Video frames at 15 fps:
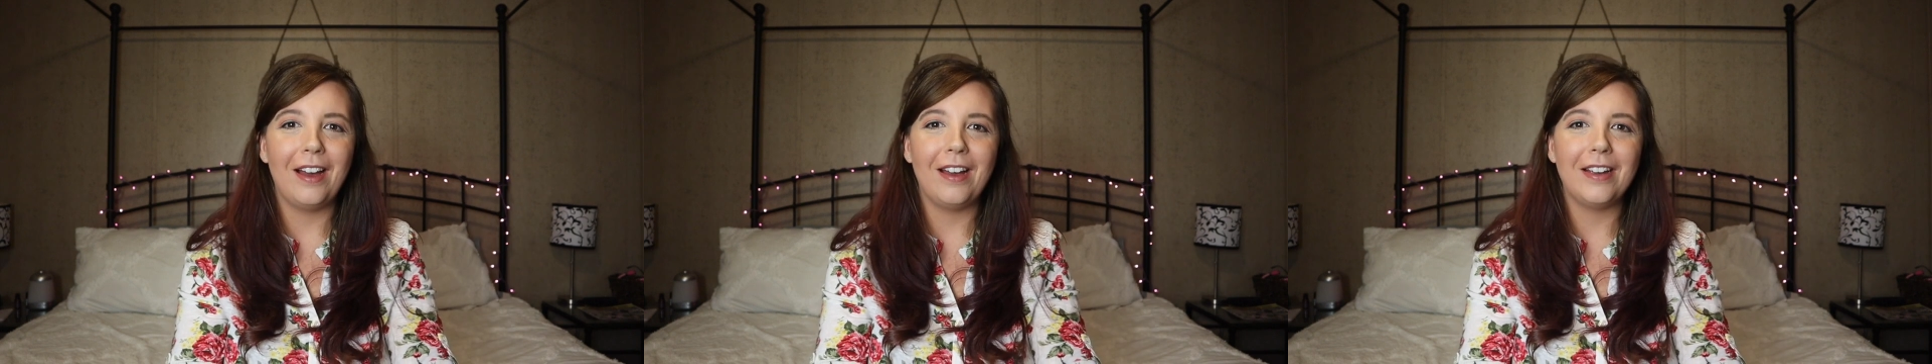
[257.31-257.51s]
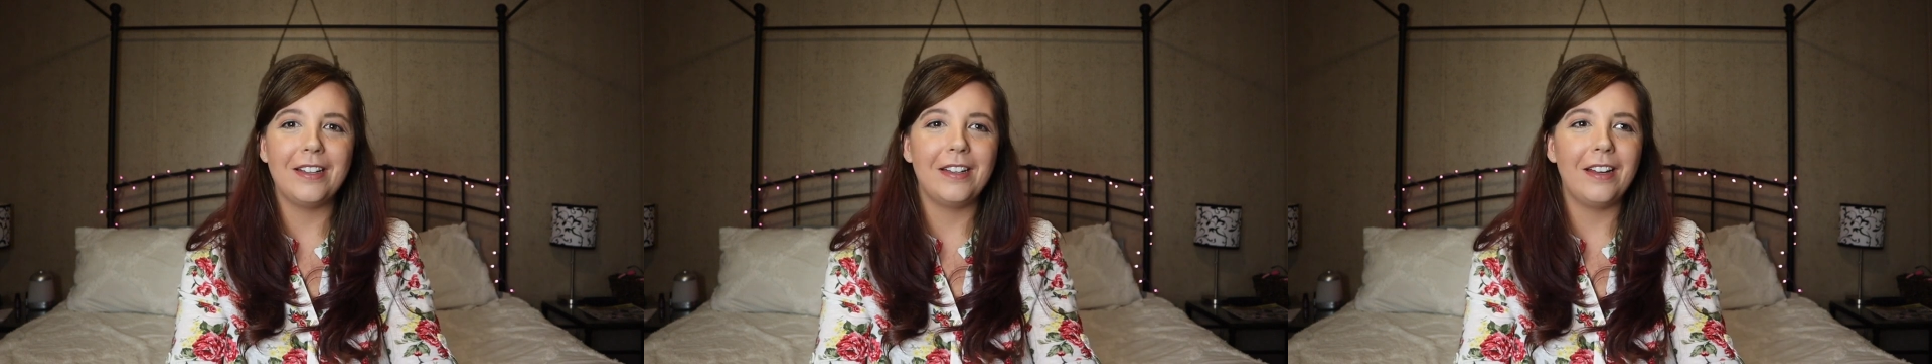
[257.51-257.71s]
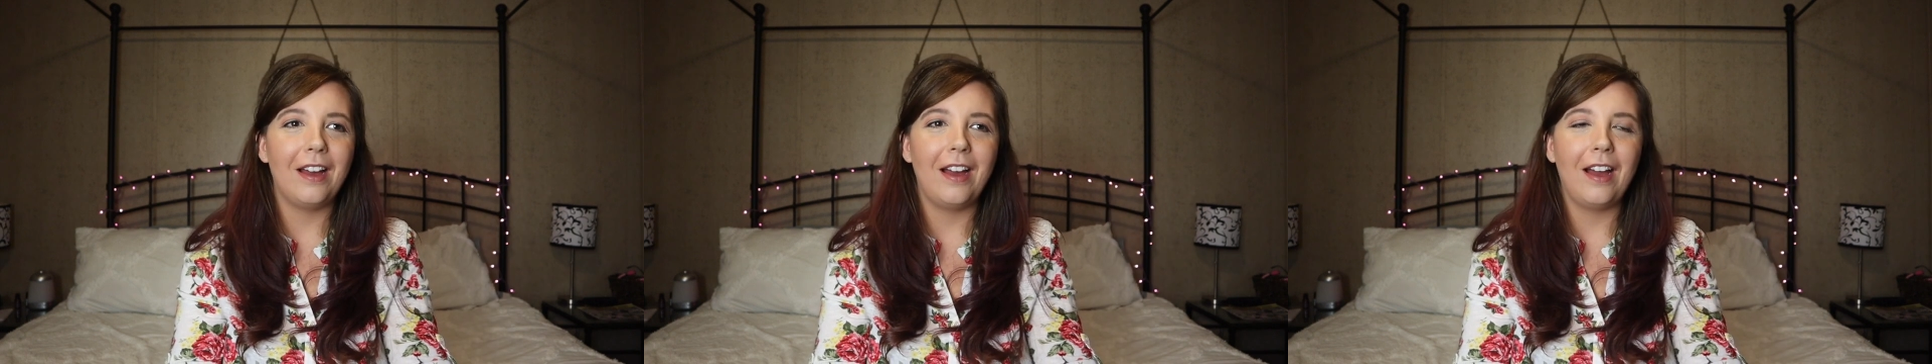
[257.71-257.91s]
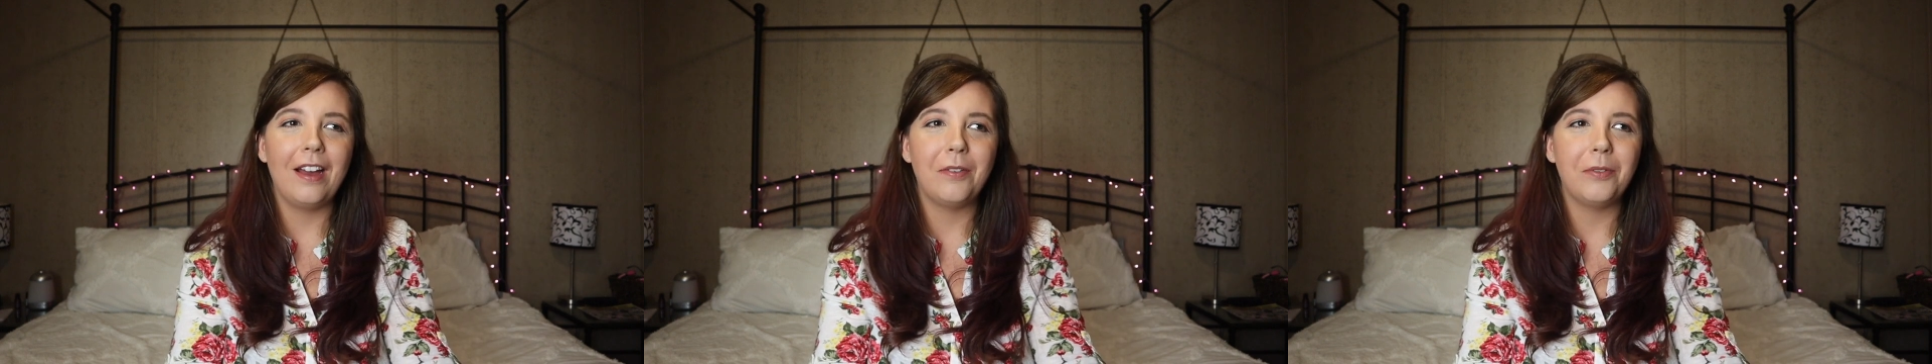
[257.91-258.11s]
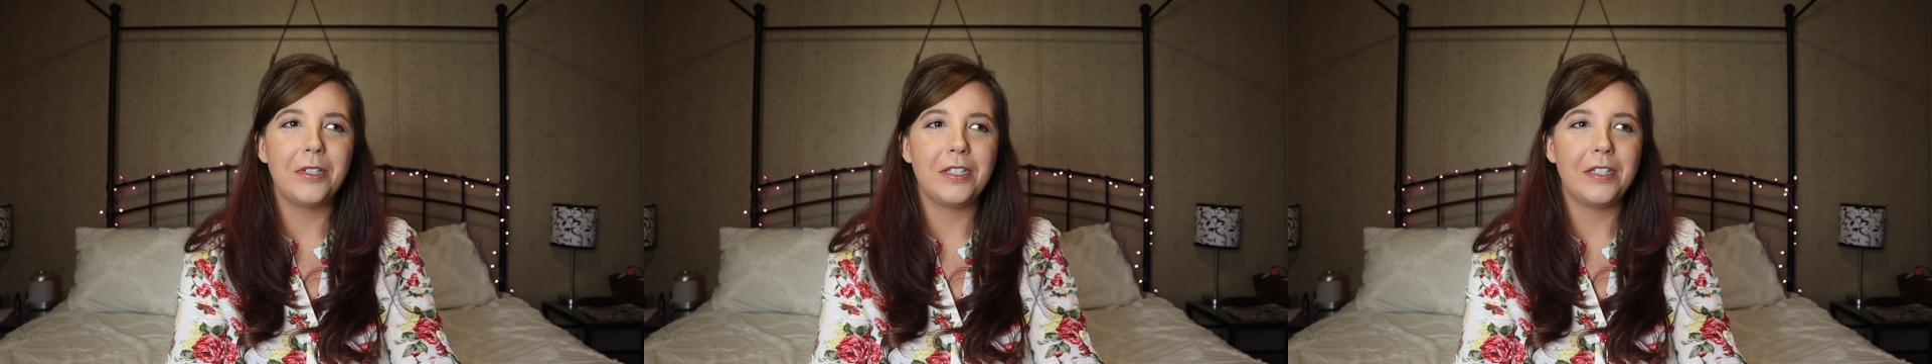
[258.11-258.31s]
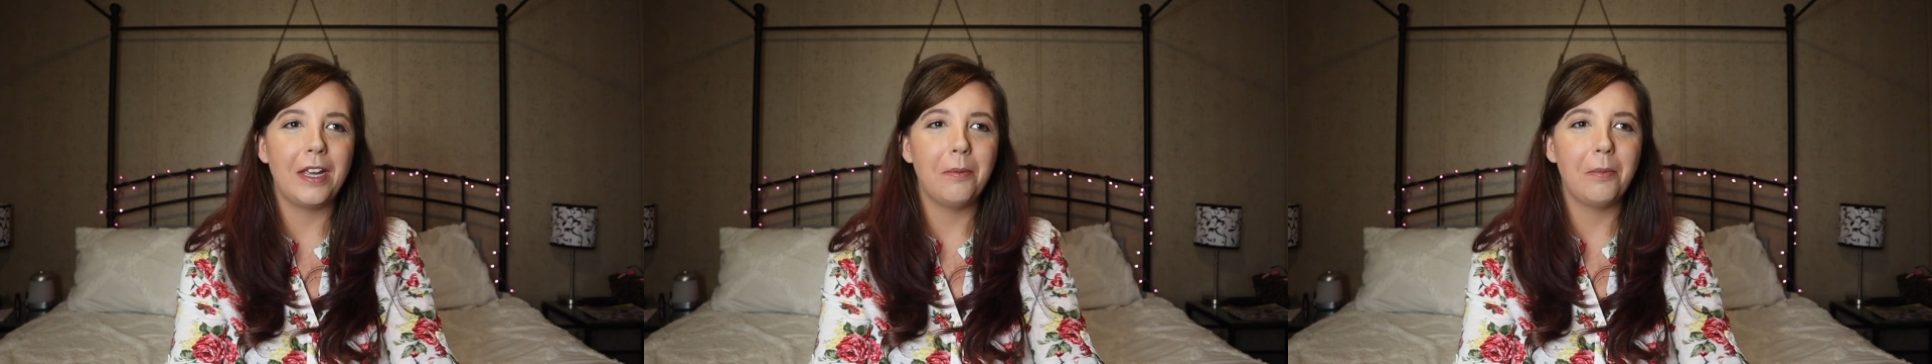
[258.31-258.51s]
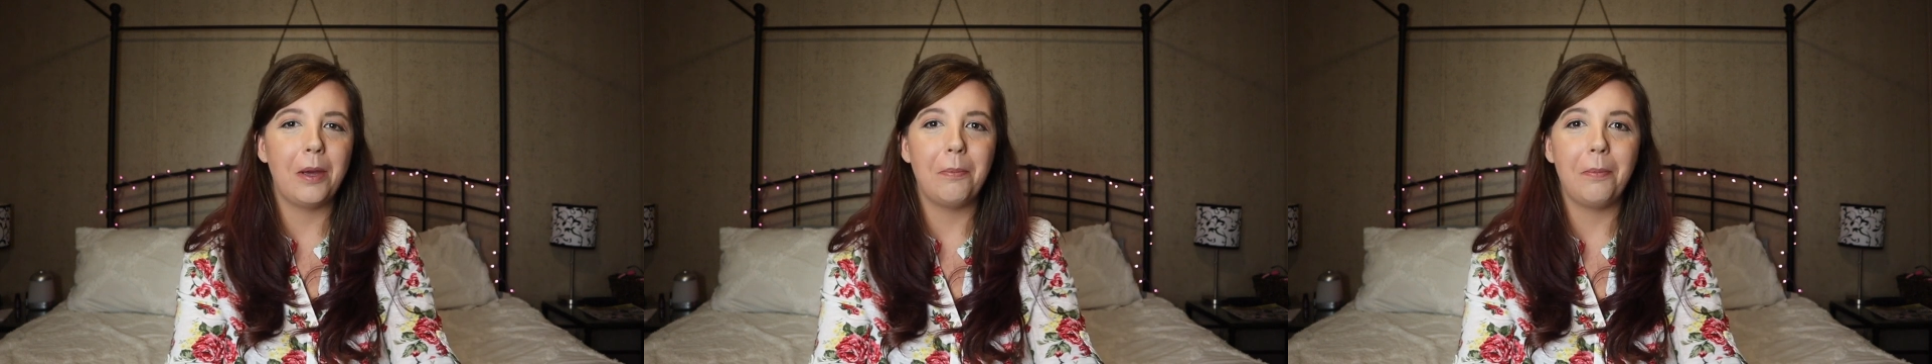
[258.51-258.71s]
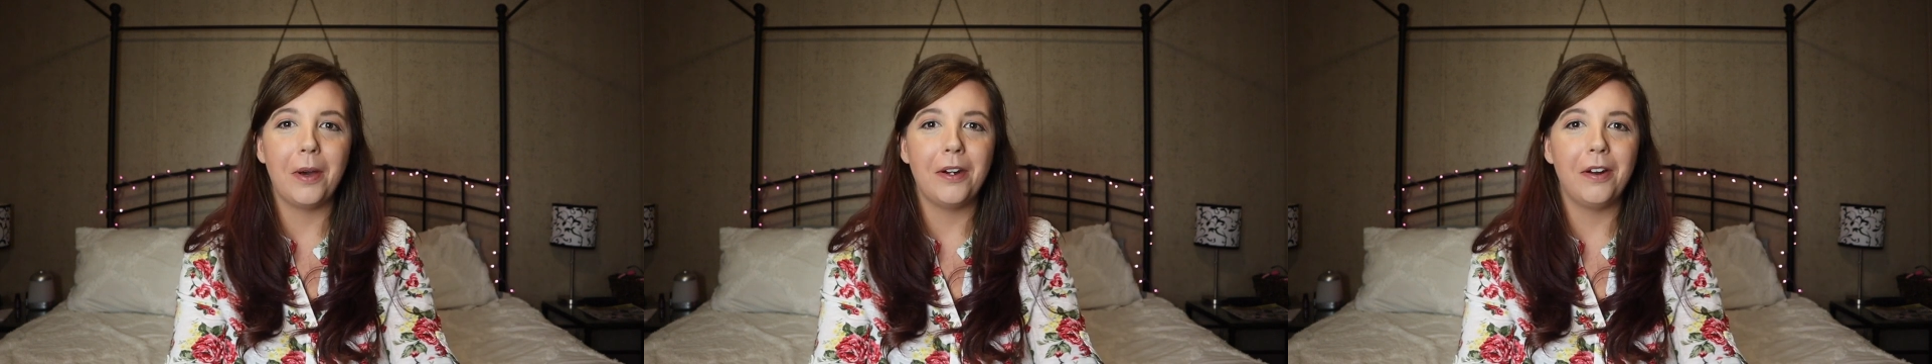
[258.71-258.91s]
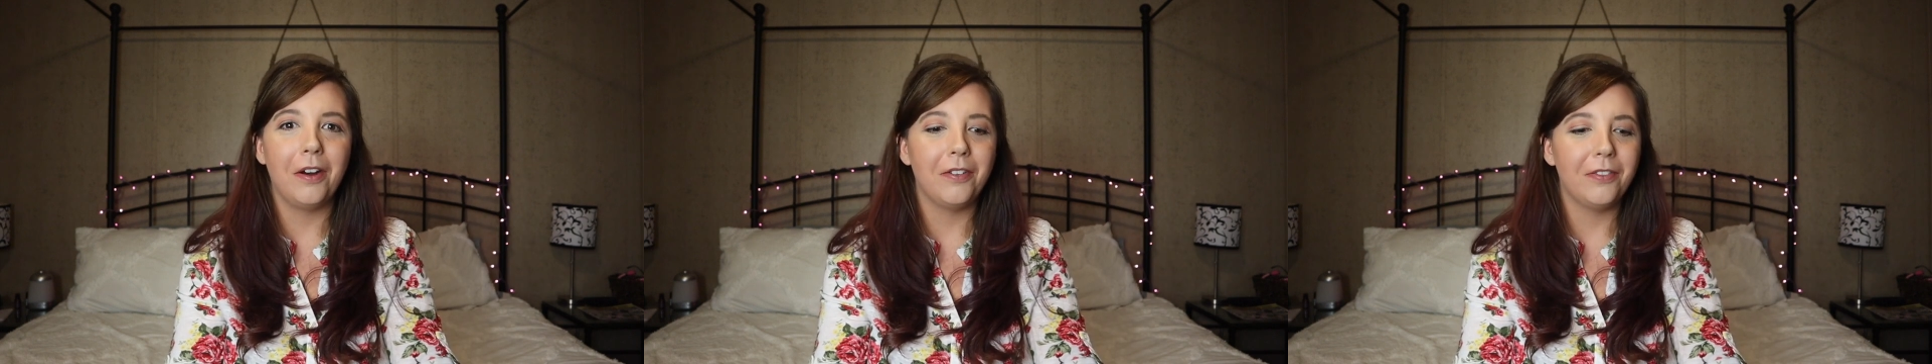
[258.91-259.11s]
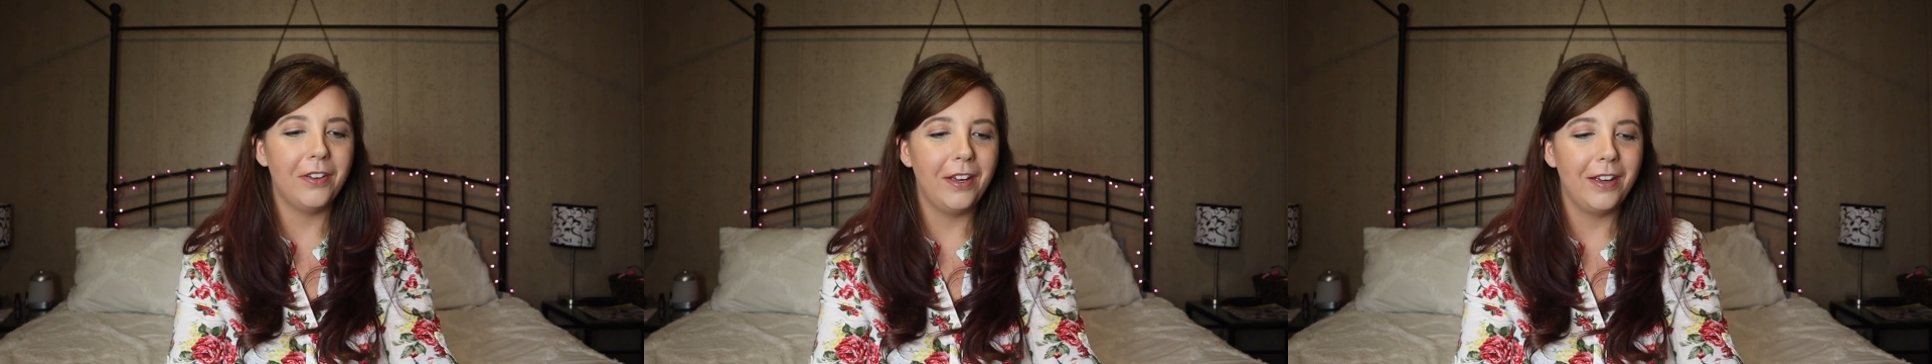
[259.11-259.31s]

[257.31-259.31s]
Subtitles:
I would sing my butt off,